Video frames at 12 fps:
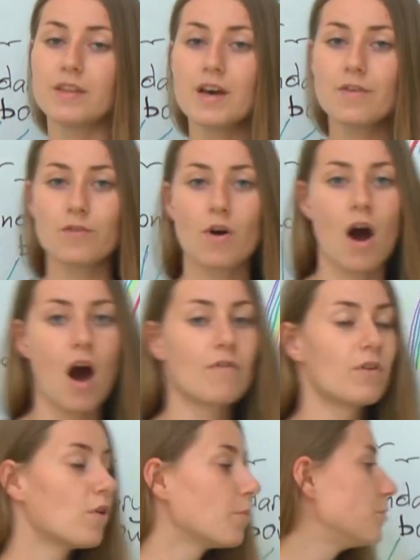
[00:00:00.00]
therefore
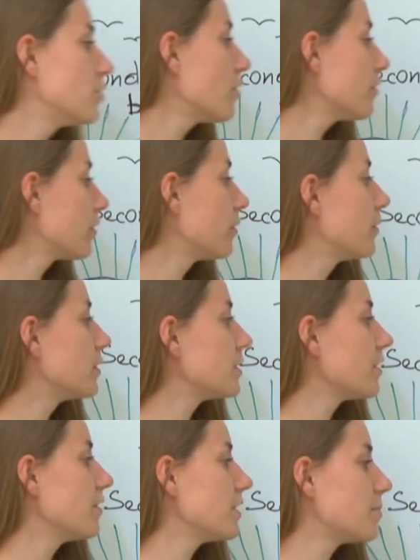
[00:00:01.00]
our observer will
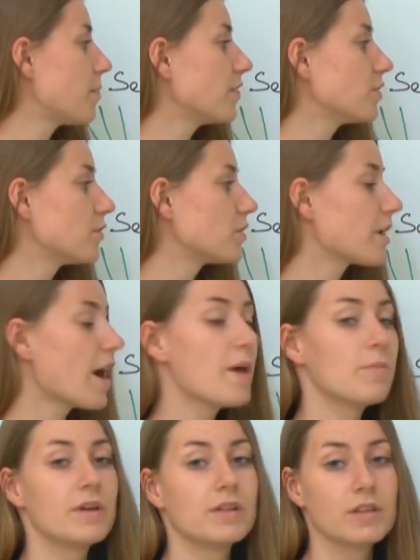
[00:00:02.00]
see this part of
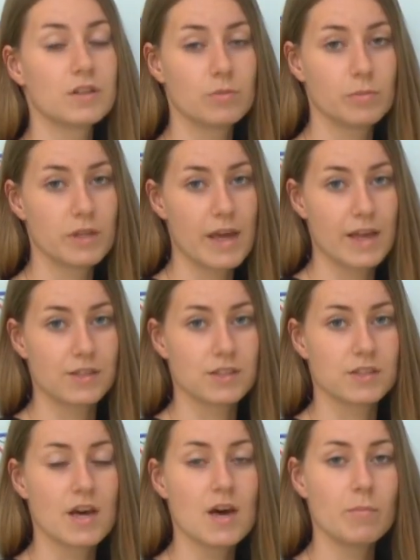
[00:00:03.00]
sky being
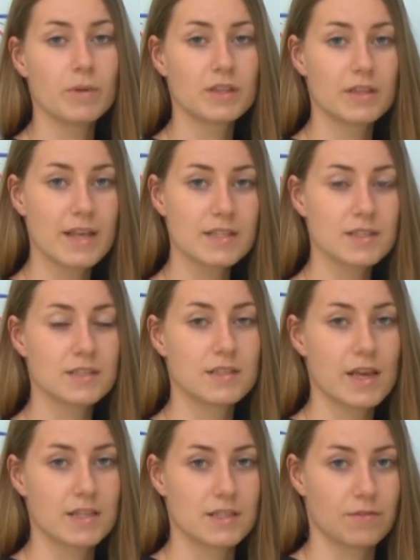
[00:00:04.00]
illuminated, but less
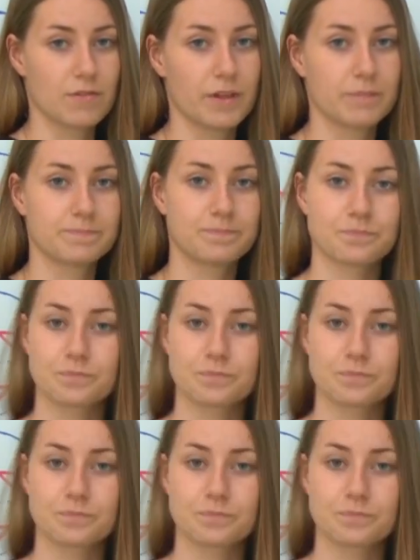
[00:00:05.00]
intensively.